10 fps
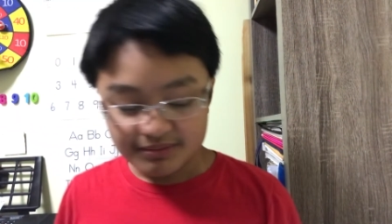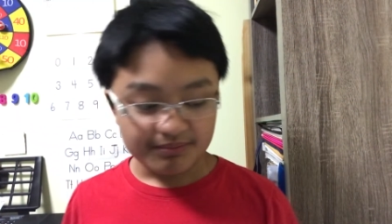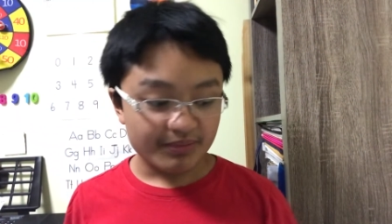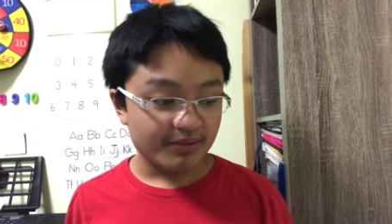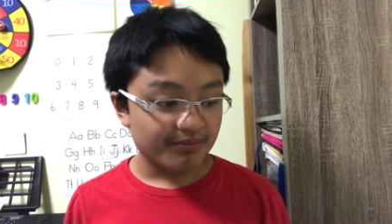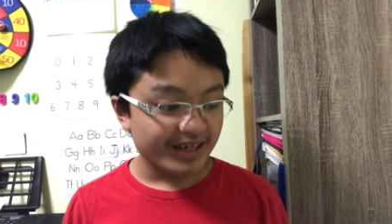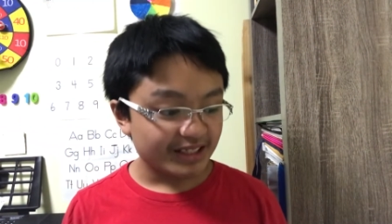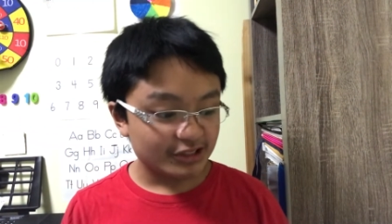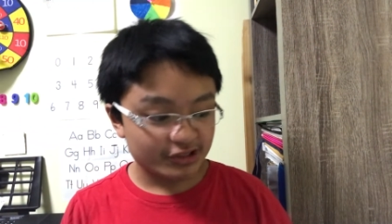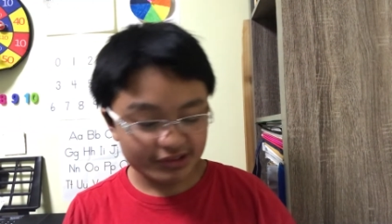but
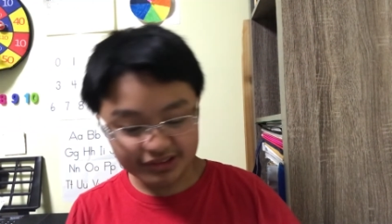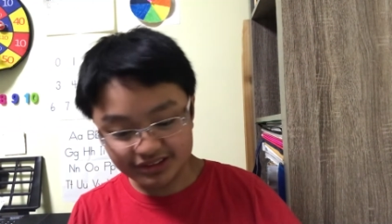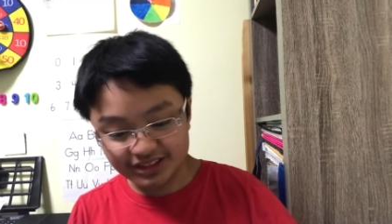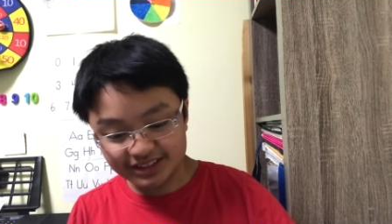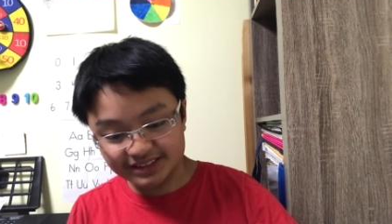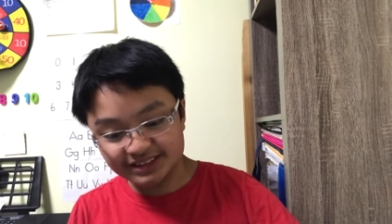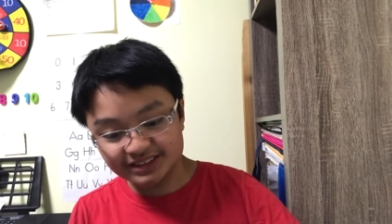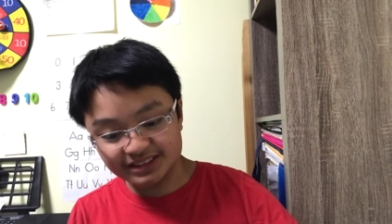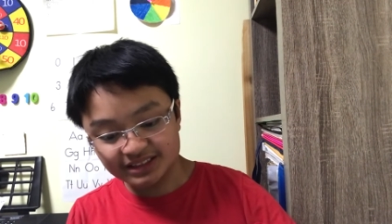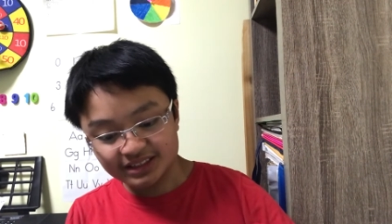make sure it
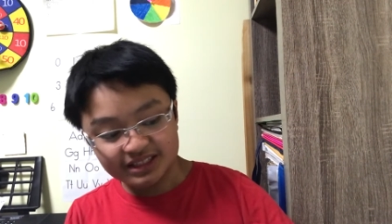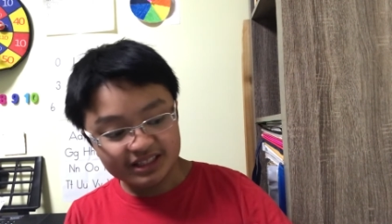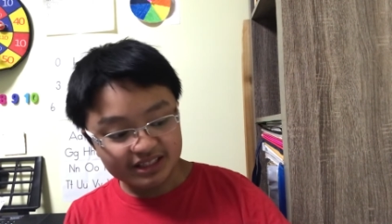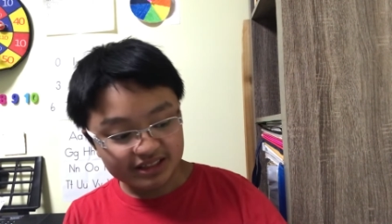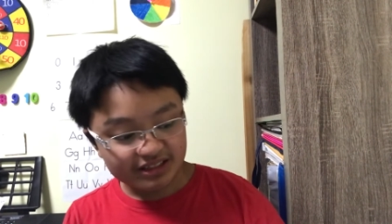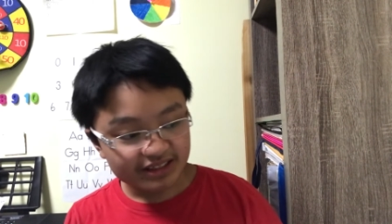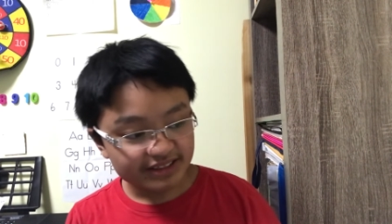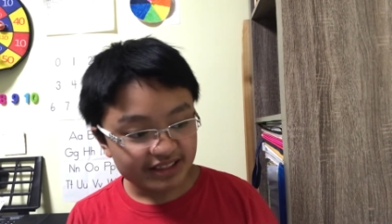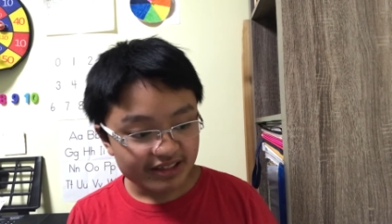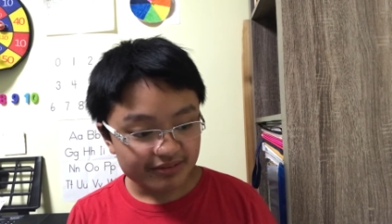doesn't
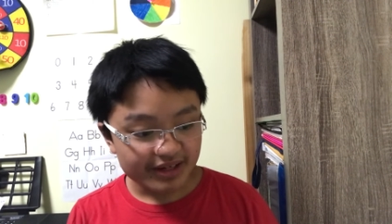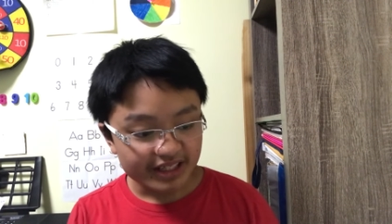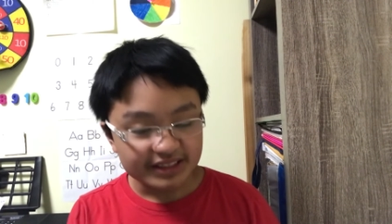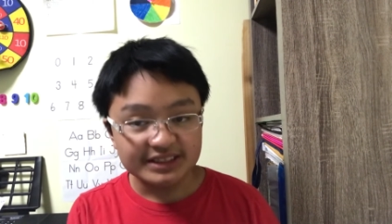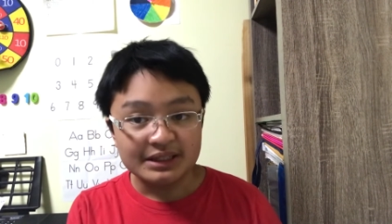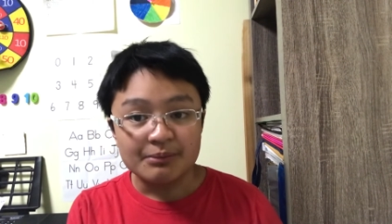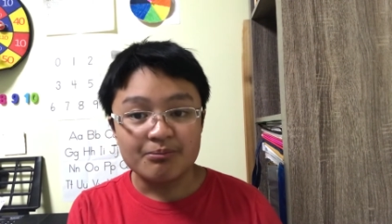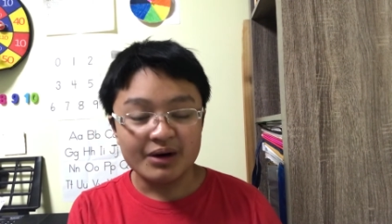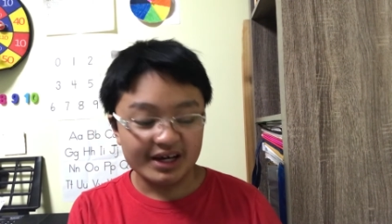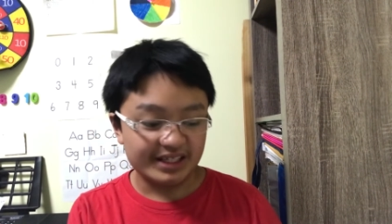doesn't erase
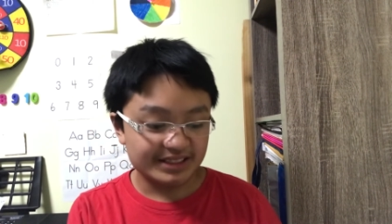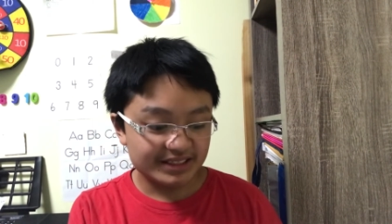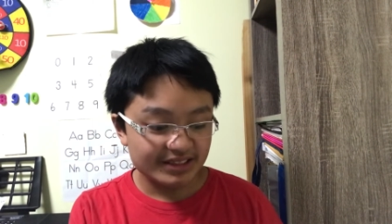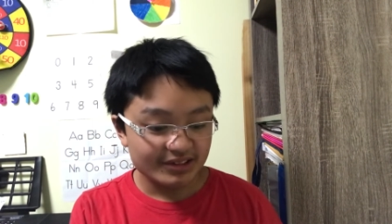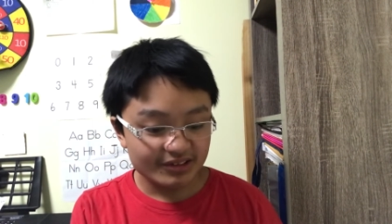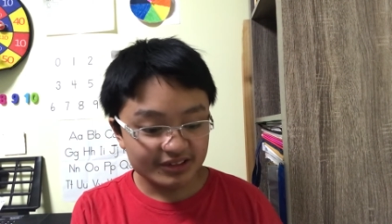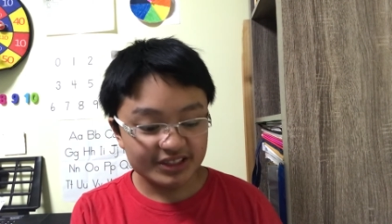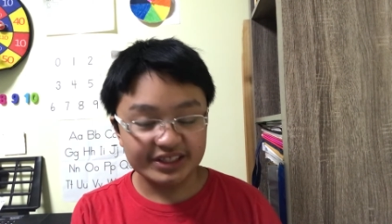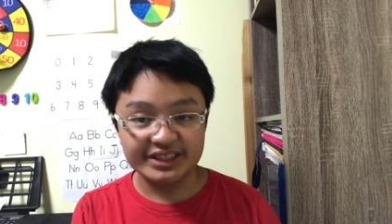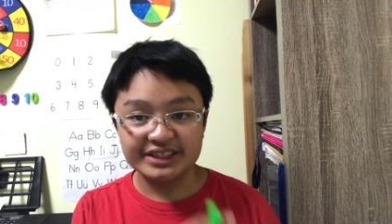but you
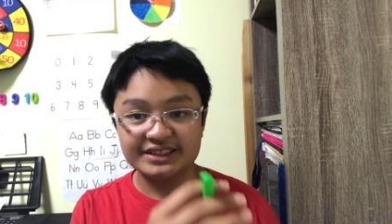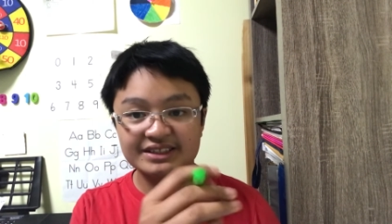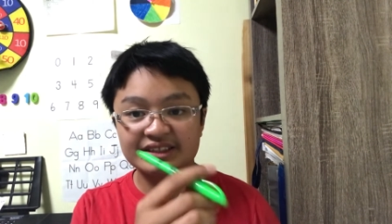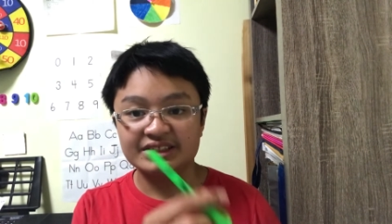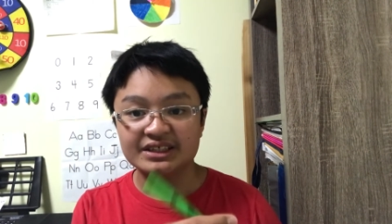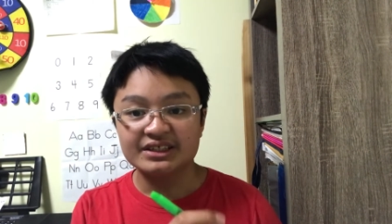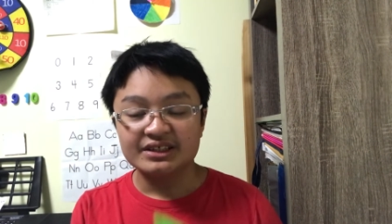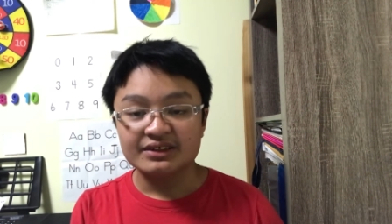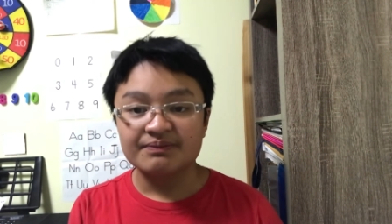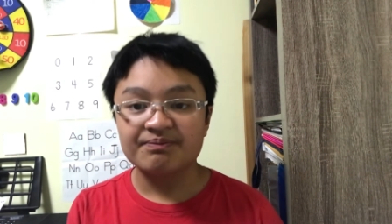just
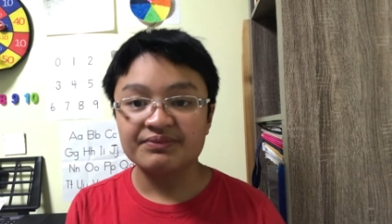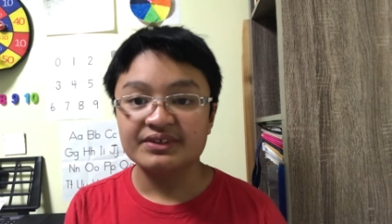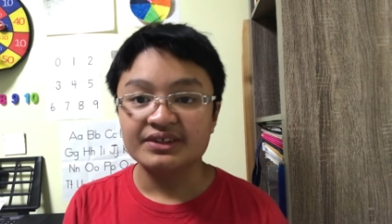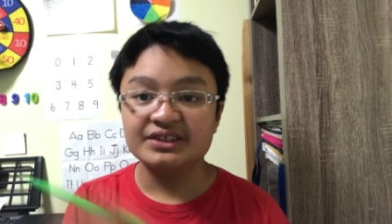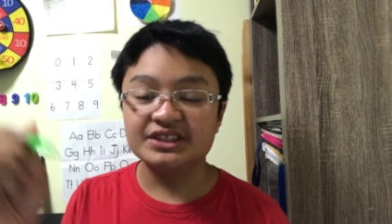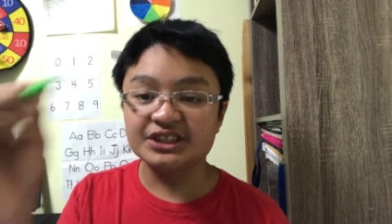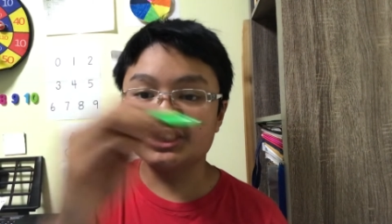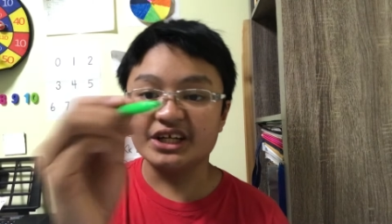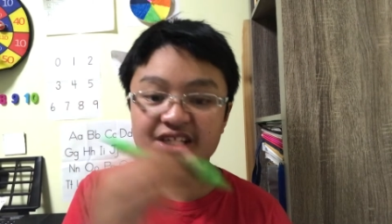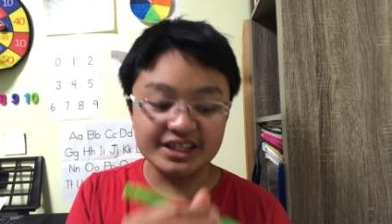you just
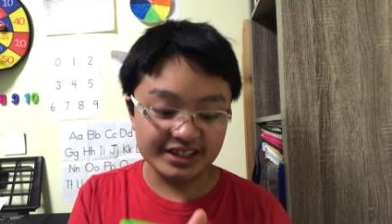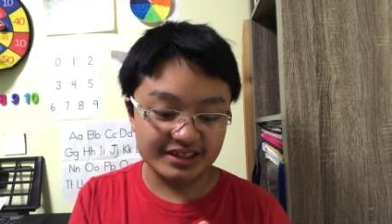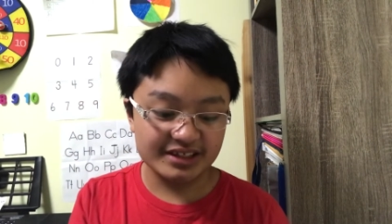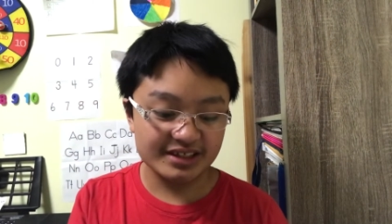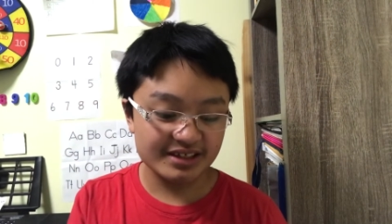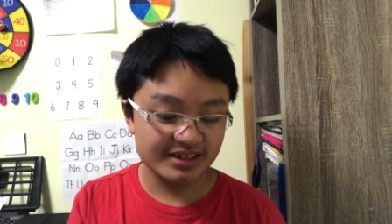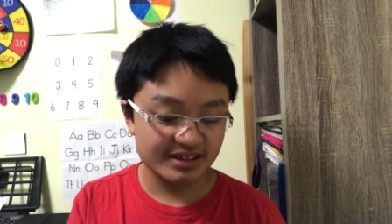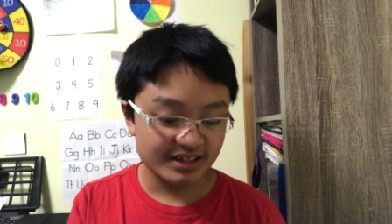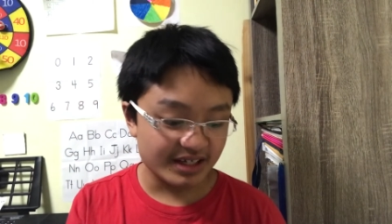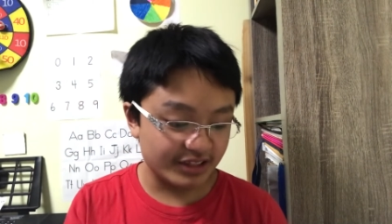shade it
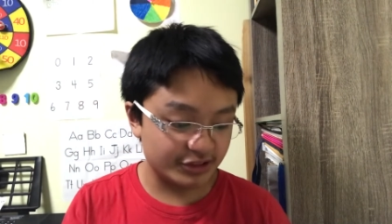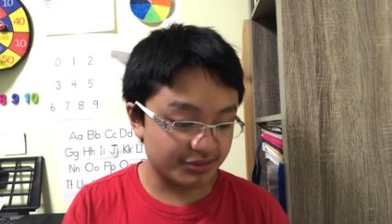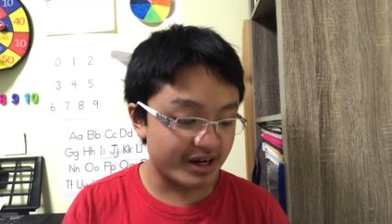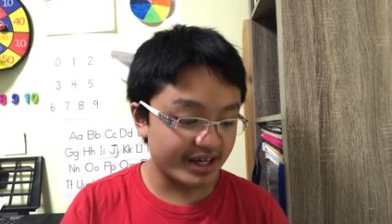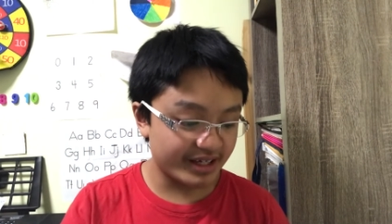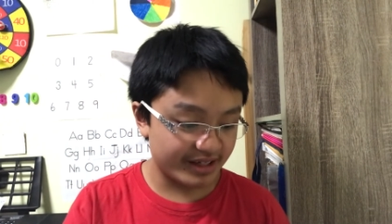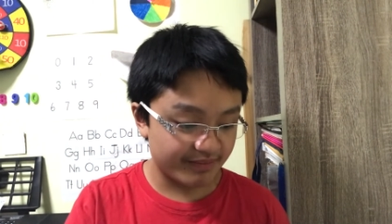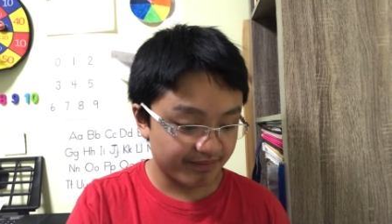and try again